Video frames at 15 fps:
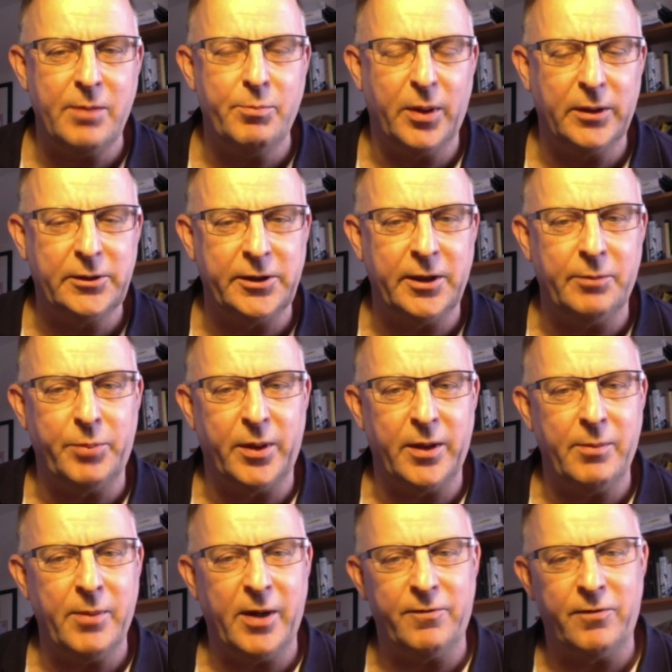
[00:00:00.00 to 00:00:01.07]
budget, but
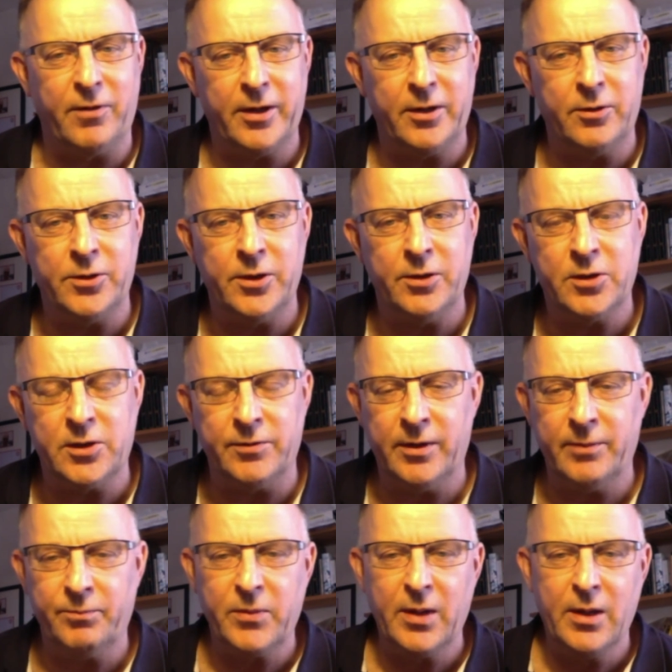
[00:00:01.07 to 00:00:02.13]
they make very good use of
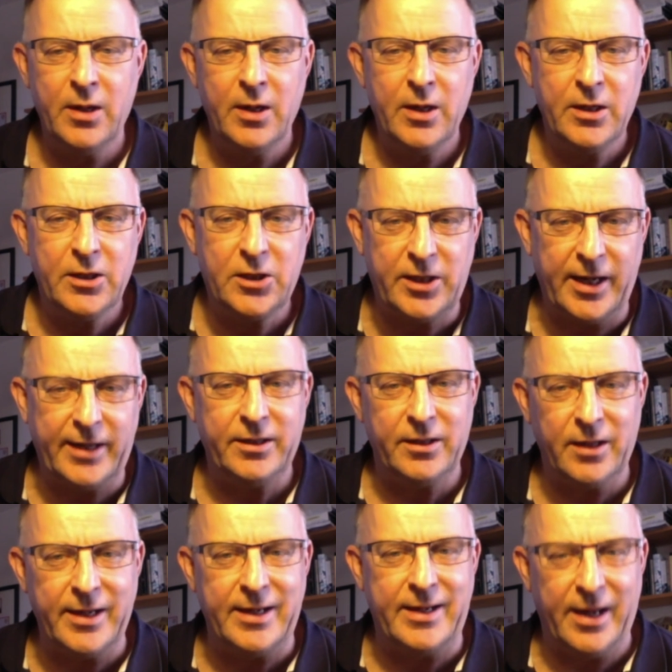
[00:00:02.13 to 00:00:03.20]
it.
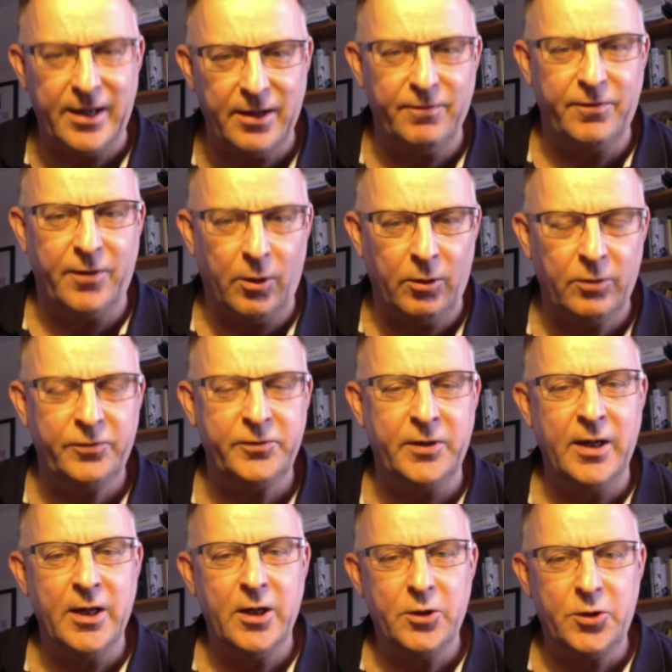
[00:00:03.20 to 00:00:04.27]
Secondly, get involved.
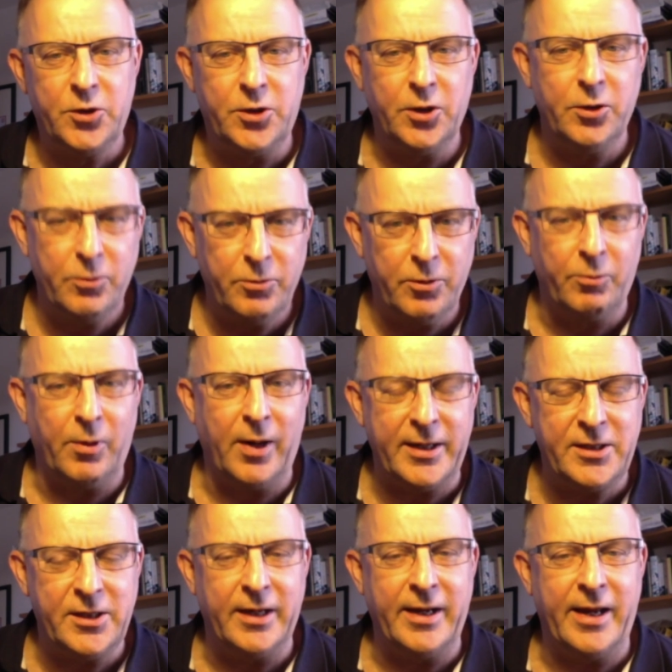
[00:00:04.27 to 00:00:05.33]
Do the
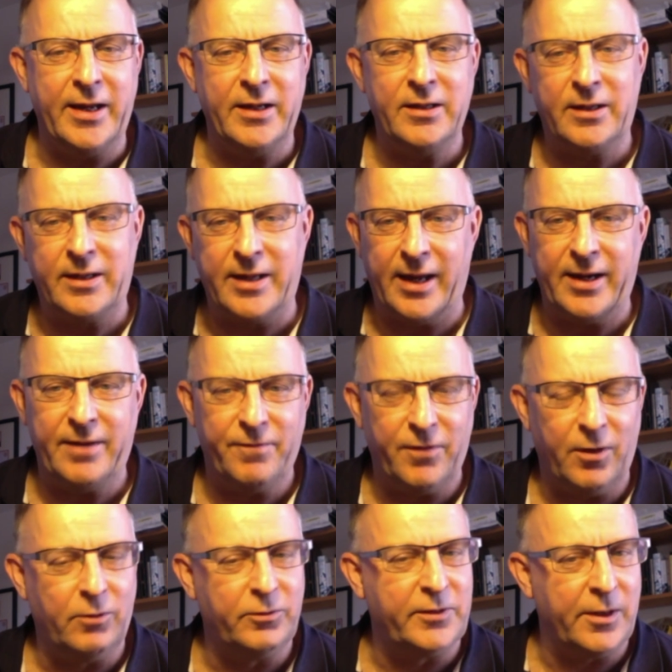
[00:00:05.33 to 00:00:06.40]
writing in, get
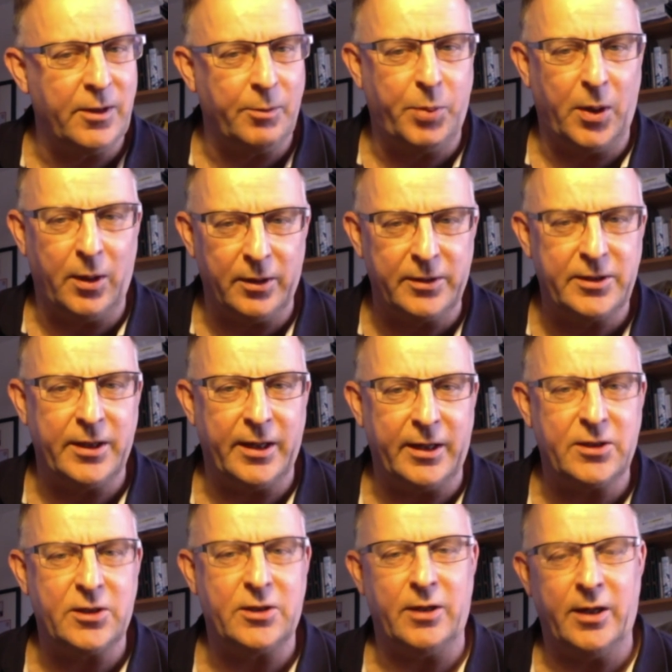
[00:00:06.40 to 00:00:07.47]
involved in the
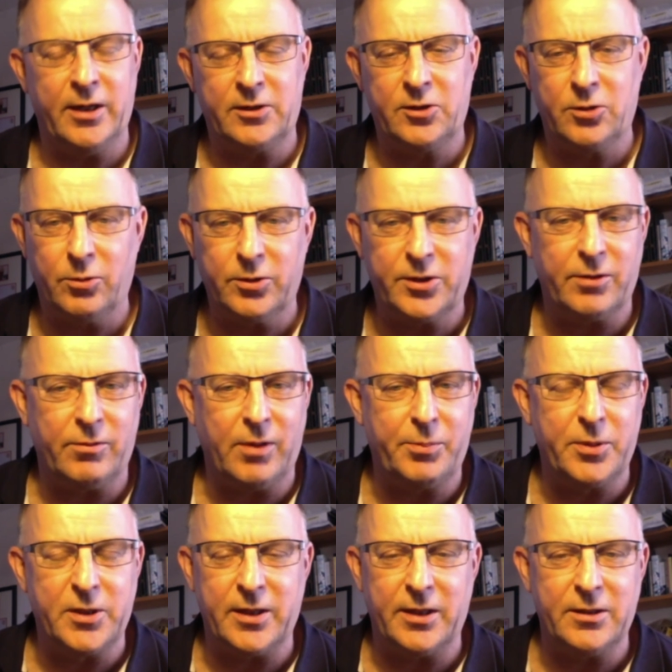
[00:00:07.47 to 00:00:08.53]
politics, uh, talk to your
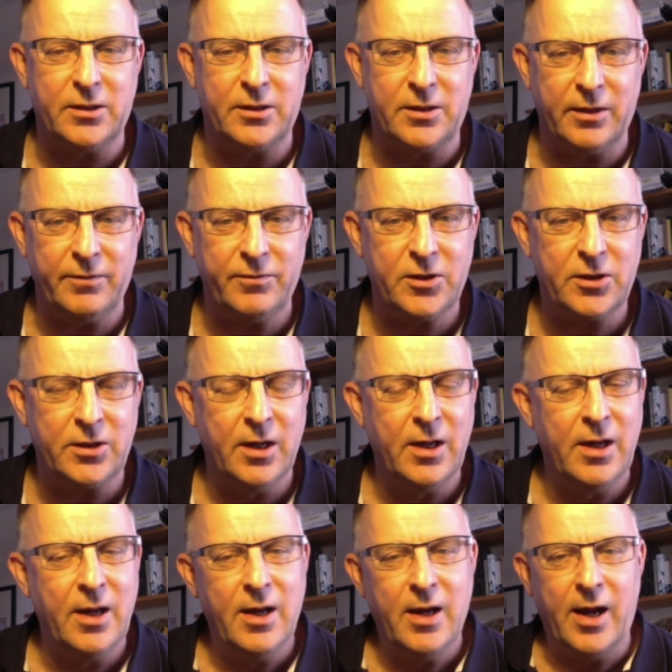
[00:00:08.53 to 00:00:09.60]
representatives.
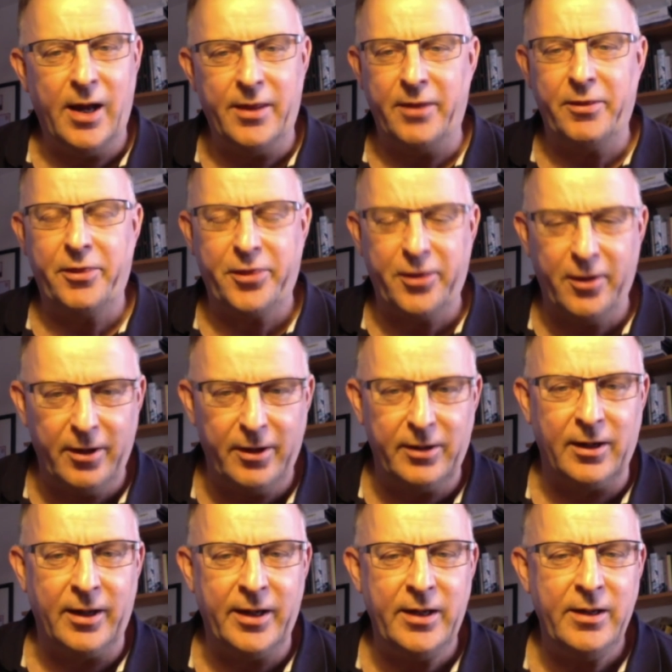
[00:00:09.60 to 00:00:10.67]
And then,
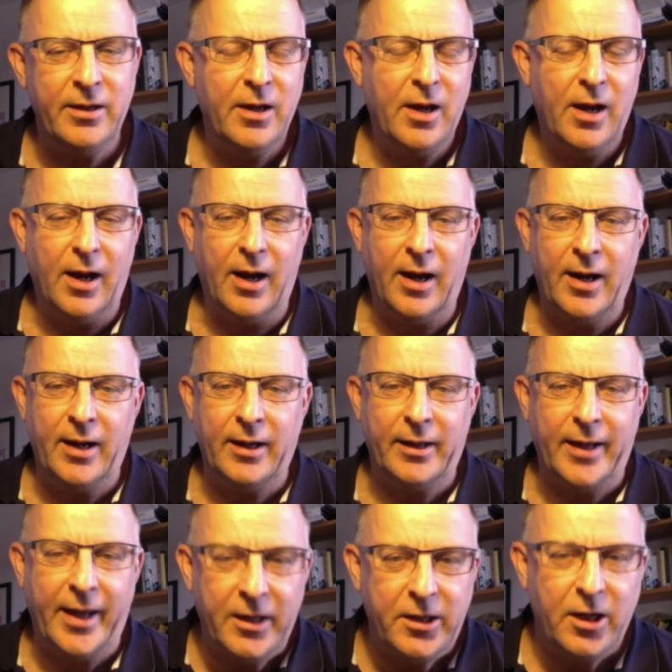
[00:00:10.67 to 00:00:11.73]
thirdly, uh,
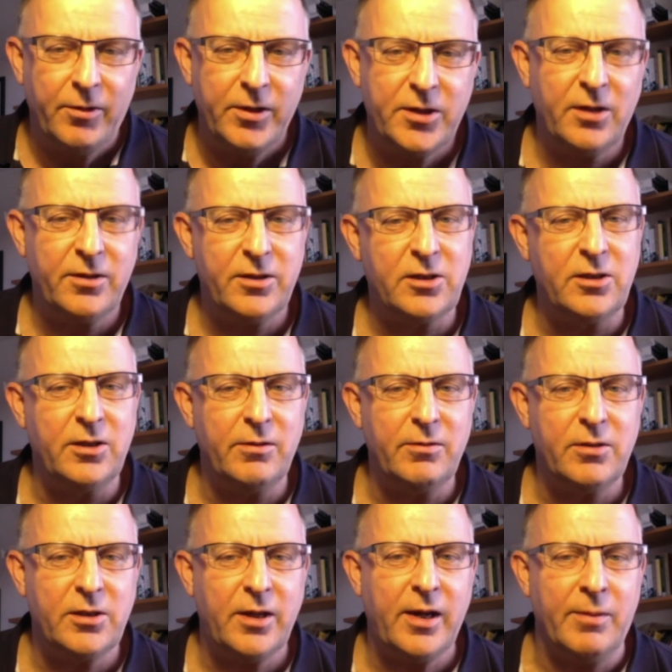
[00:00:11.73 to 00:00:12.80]
encourage others to do the
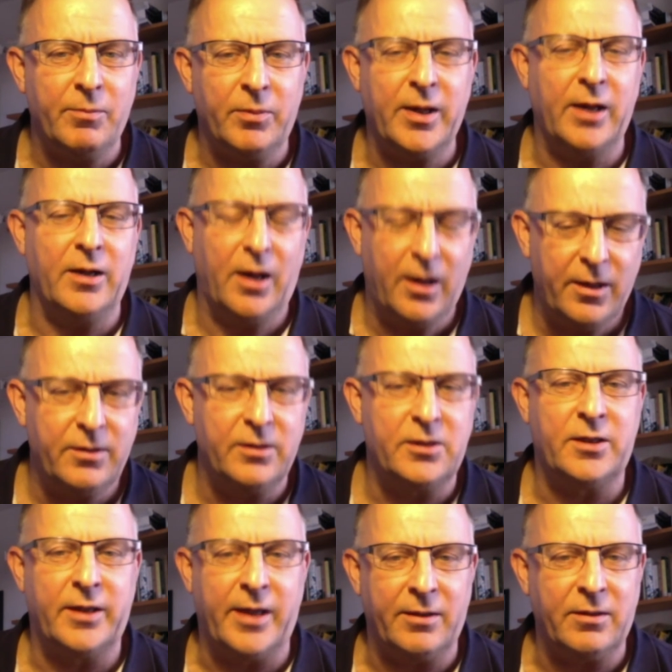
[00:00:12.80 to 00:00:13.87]
same. Get others
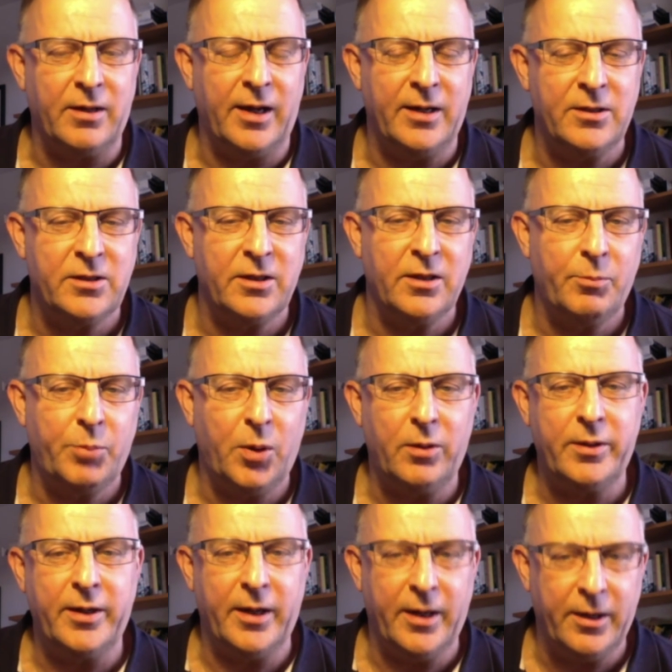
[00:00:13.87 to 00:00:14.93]
to get their hands in the
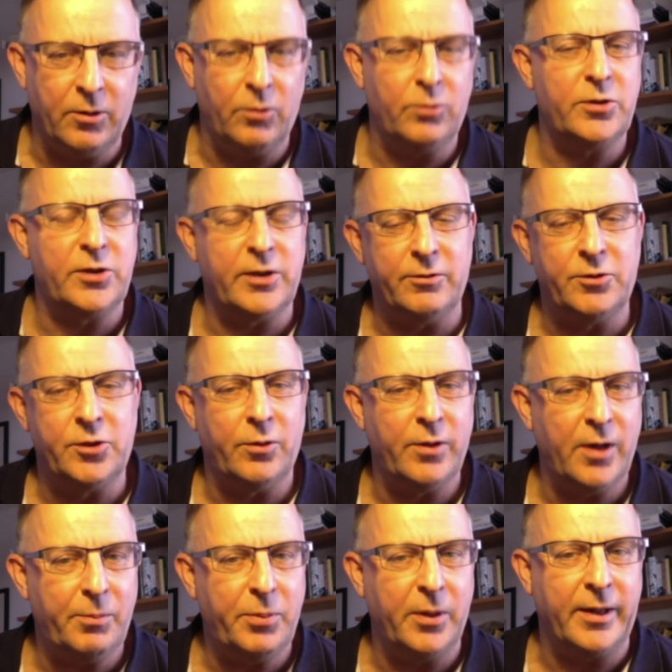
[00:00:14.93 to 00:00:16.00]
pocket and also join
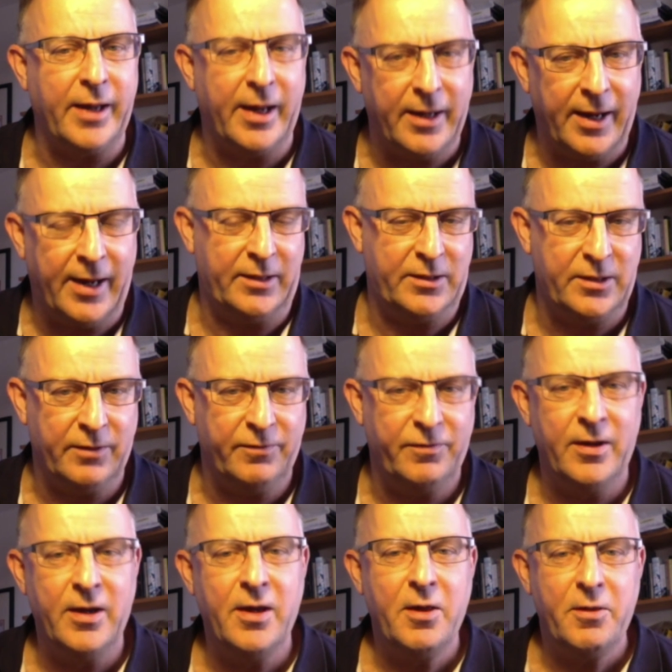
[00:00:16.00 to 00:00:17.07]
up and get active.
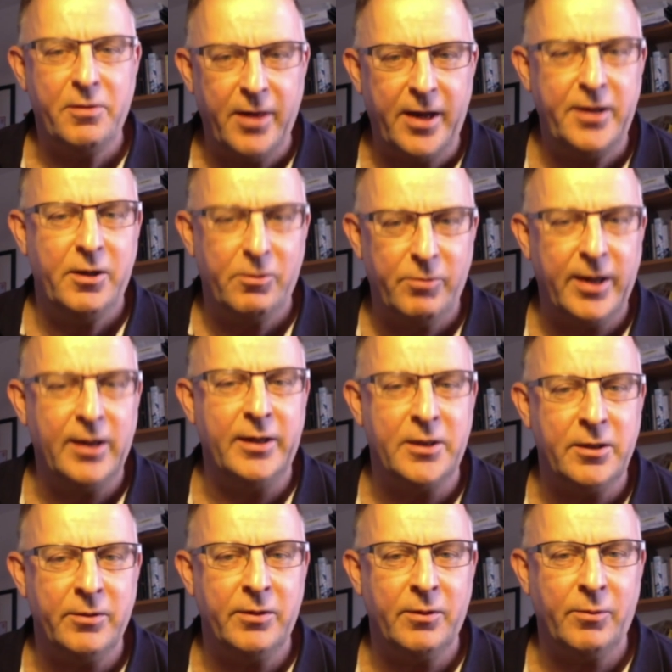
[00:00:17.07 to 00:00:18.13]
Then you're really
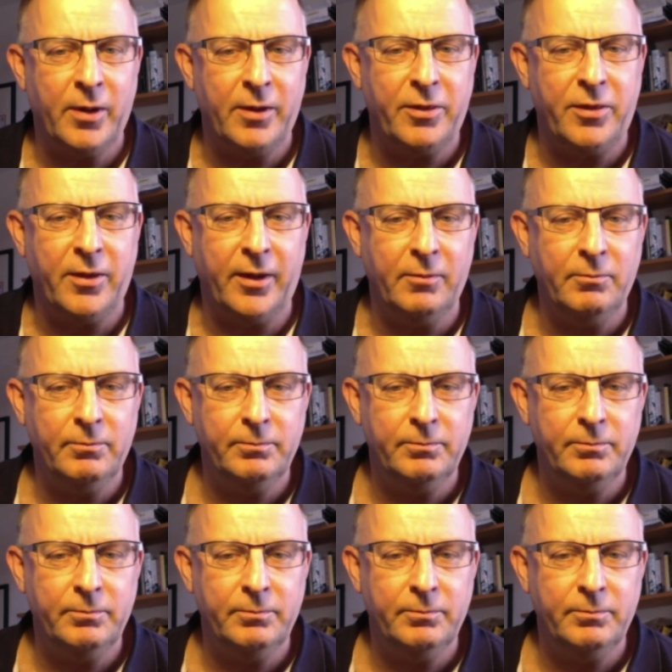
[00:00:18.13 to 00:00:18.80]
doing the right thing.